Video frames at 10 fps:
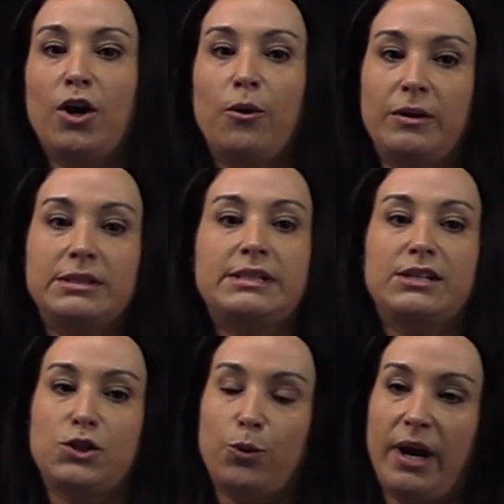
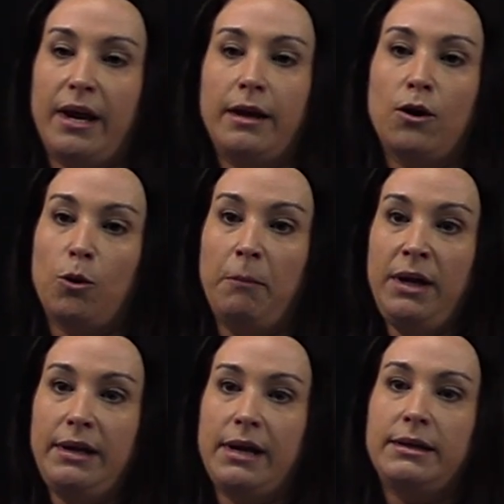says okay on
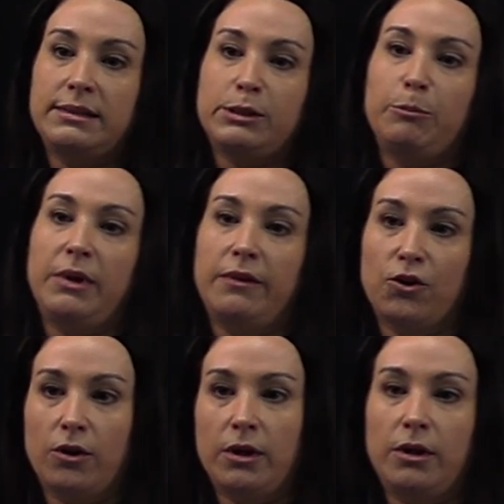Monday doesn't mean they're
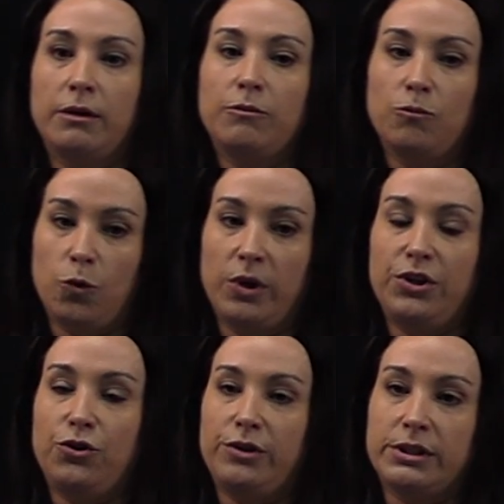going to want to
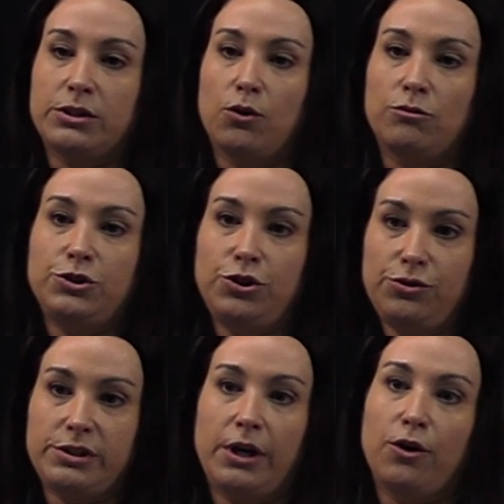do this on
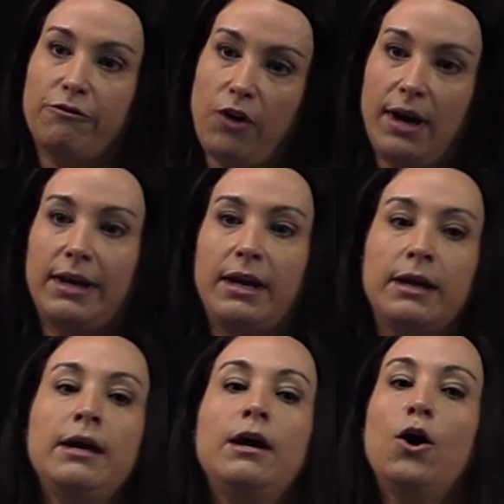Tuesday or Friday
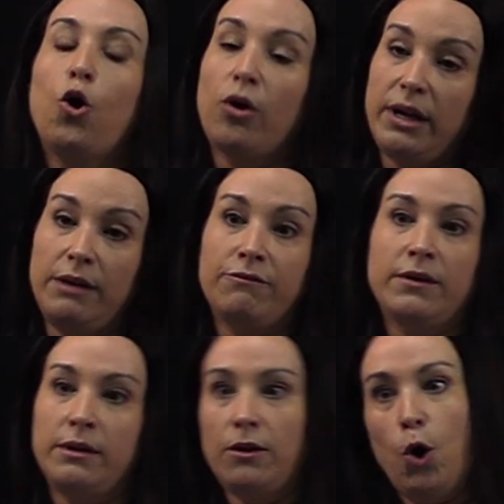or
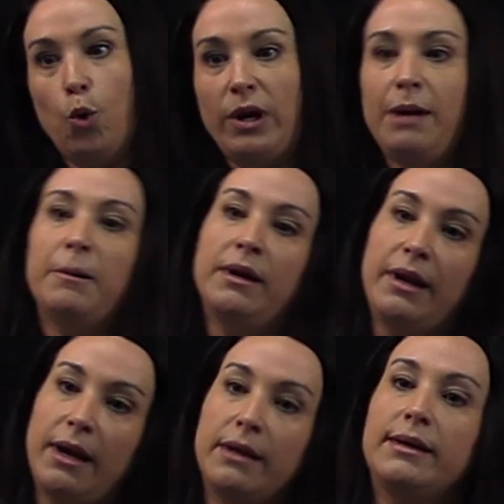even the whole day
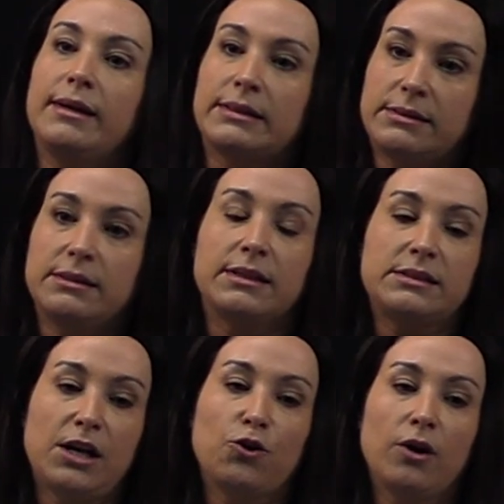Monday,
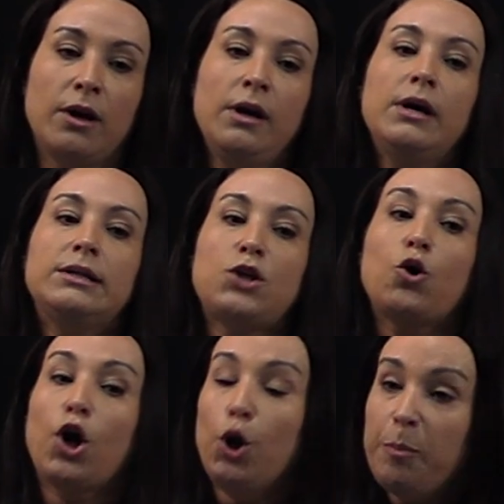etc. Talk
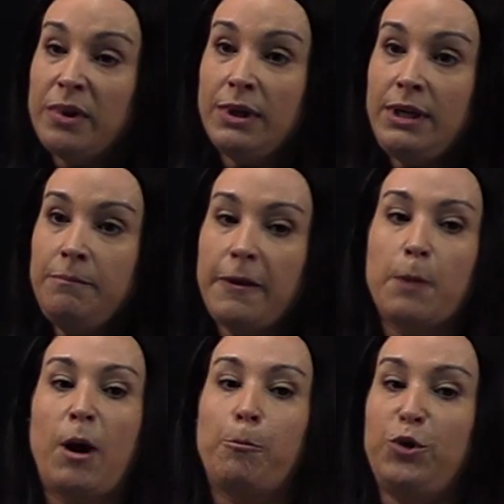openly
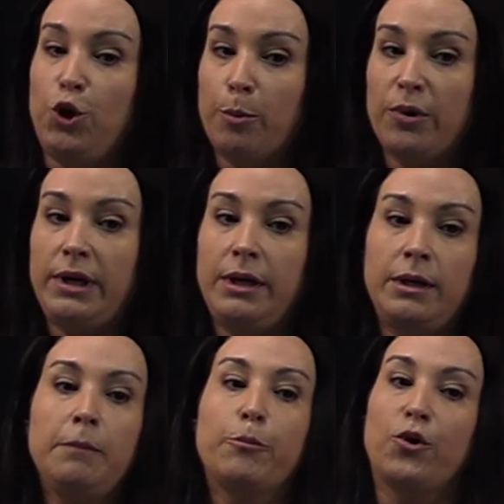about
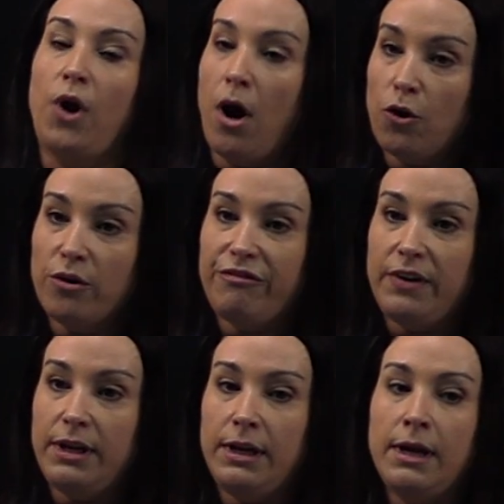puberty,
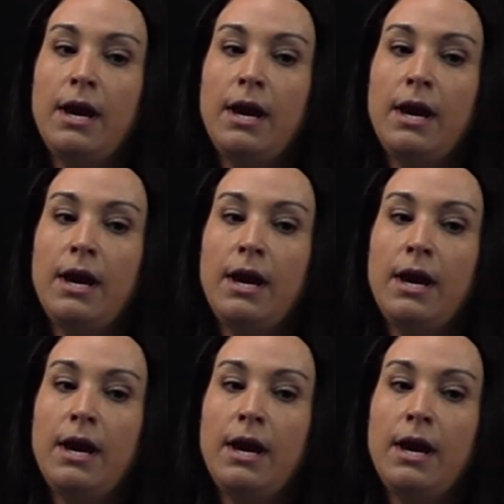pornography.